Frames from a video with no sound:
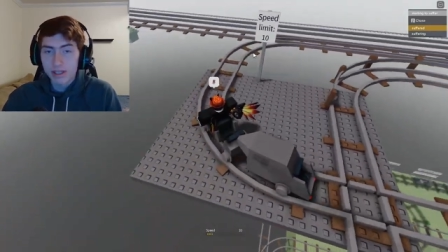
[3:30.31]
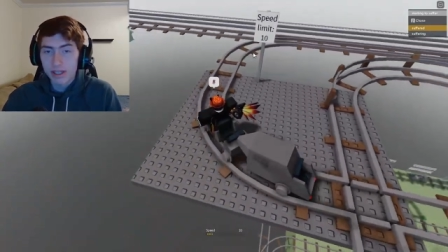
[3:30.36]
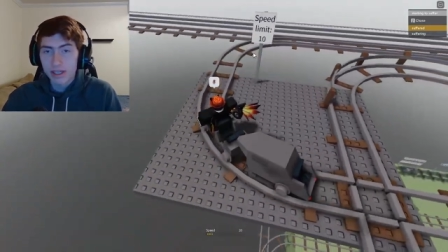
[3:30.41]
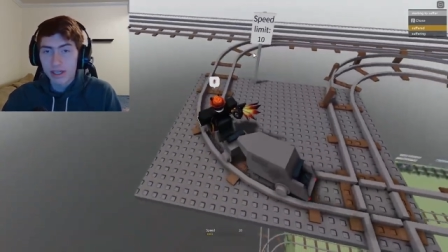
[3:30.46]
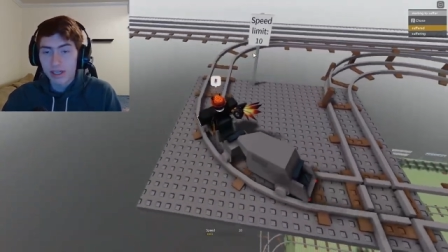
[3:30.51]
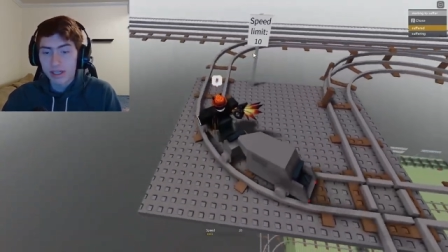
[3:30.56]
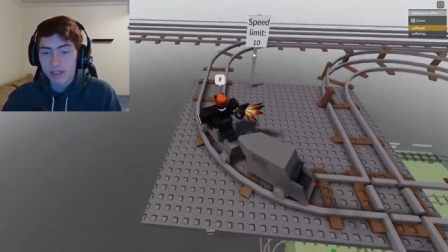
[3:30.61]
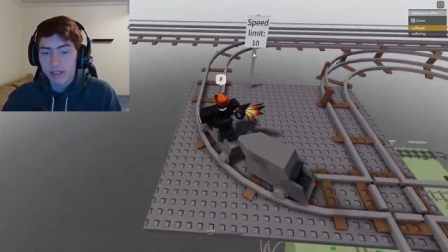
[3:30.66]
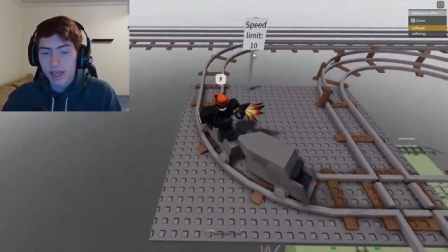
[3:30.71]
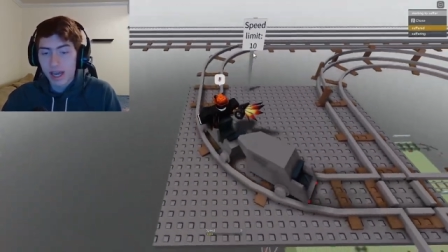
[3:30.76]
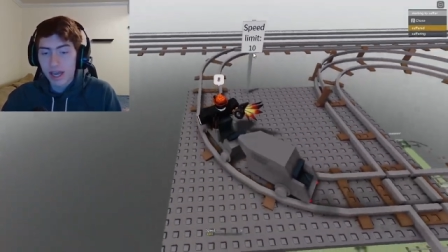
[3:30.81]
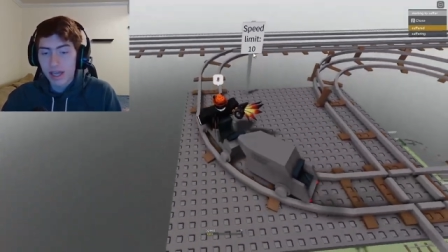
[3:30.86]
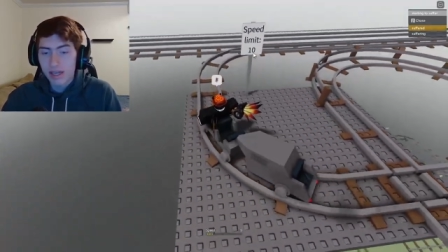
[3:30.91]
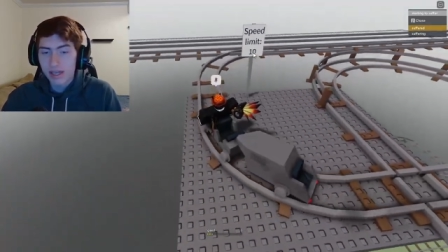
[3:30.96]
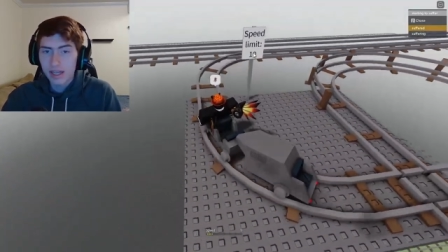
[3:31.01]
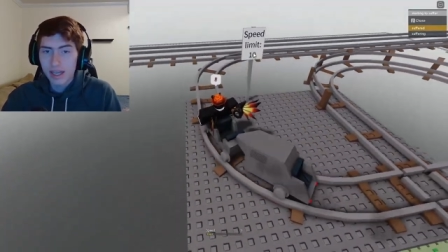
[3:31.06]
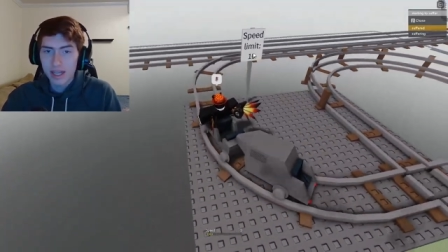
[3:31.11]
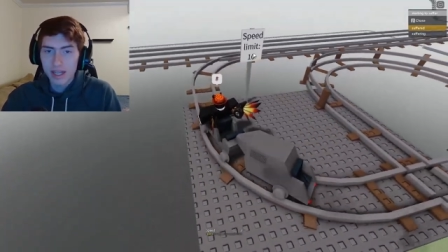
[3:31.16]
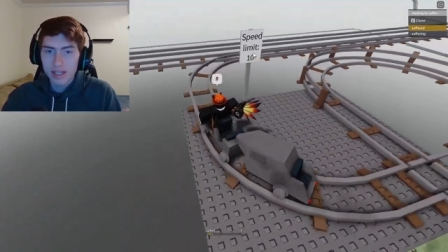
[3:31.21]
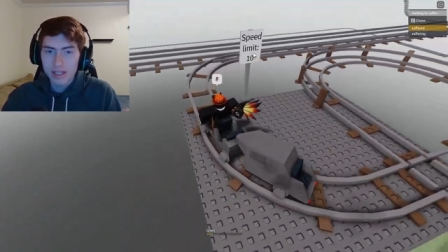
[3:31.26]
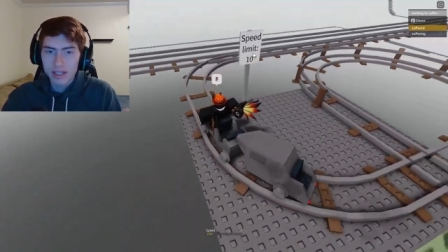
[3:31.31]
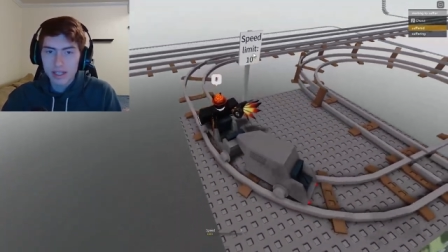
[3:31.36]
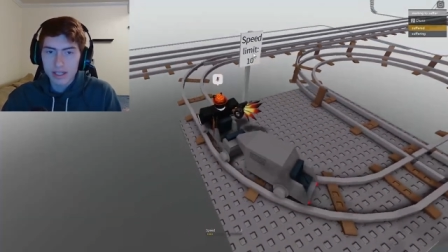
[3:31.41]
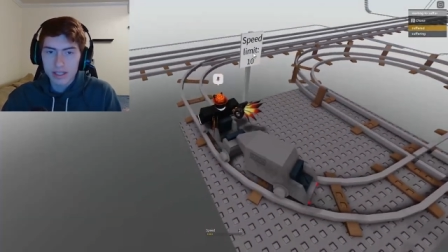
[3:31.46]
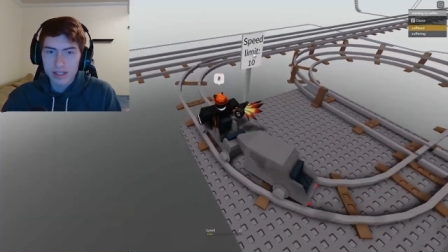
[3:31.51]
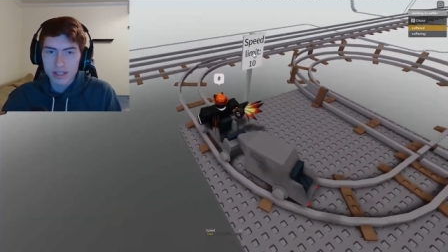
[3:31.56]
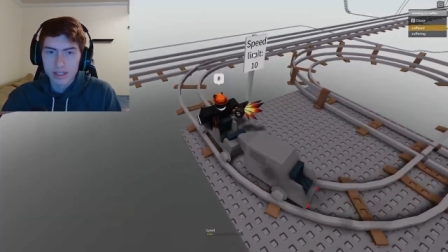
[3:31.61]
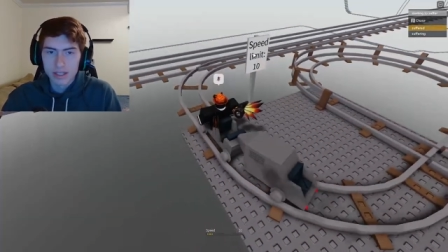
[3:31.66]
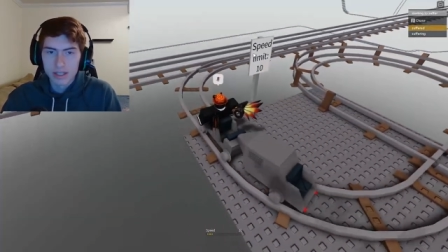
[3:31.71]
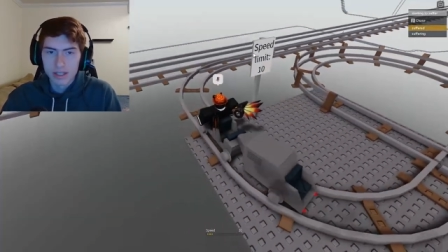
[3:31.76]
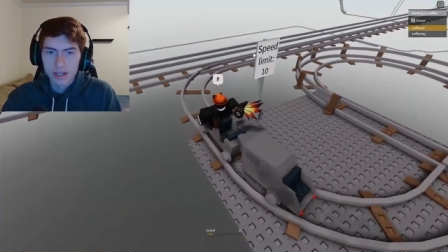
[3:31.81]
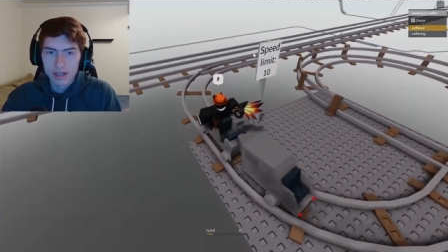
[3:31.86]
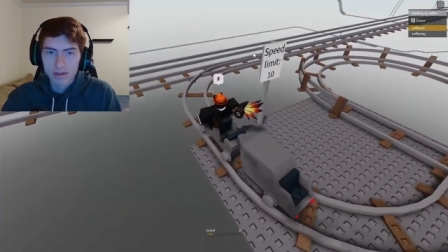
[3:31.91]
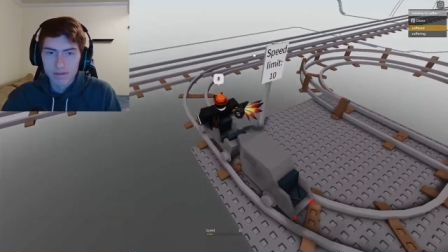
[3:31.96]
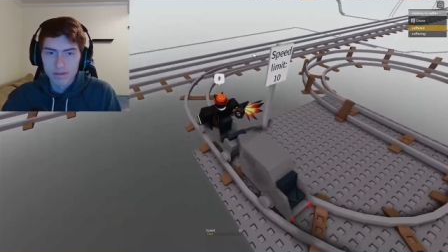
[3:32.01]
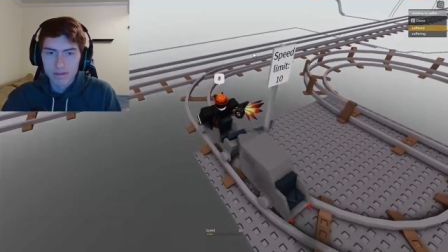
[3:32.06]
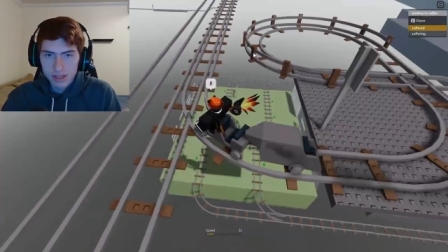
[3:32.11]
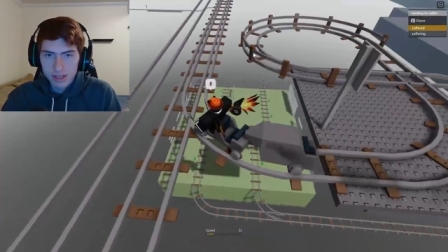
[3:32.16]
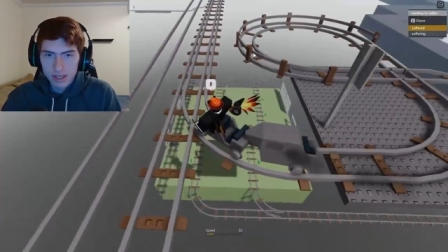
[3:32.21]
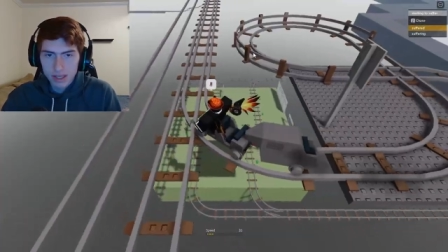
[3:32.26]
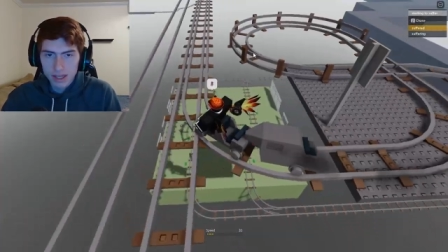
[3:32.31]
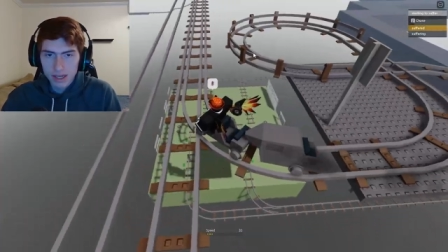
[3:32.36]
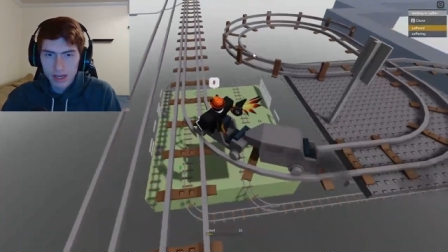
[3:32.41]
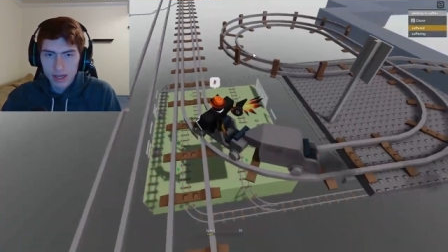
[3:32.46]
Uh, 10? Yeah, I think that's good enough.